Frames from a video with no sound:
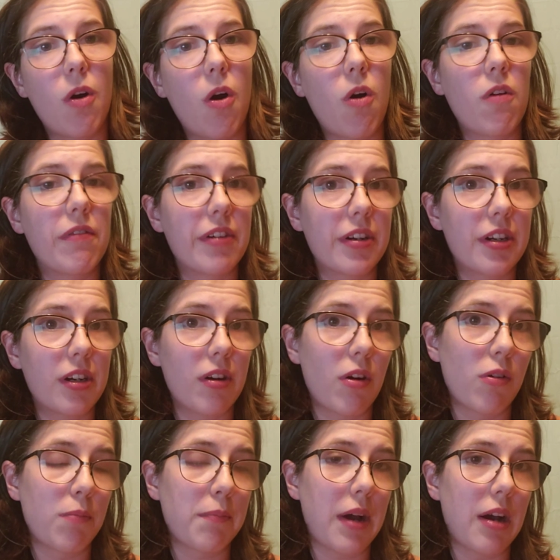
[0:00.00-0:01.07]
over your
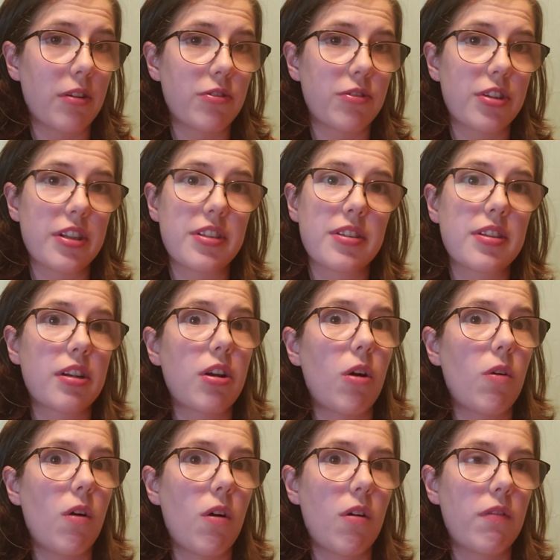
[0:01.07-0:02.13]
own boundaries, to
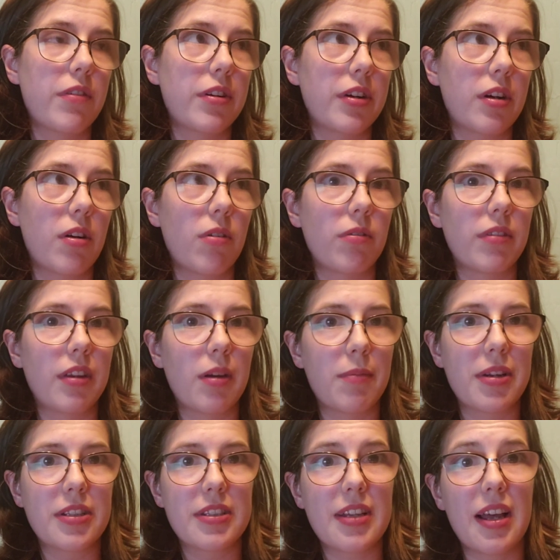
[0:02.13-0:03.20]
go over your own limits,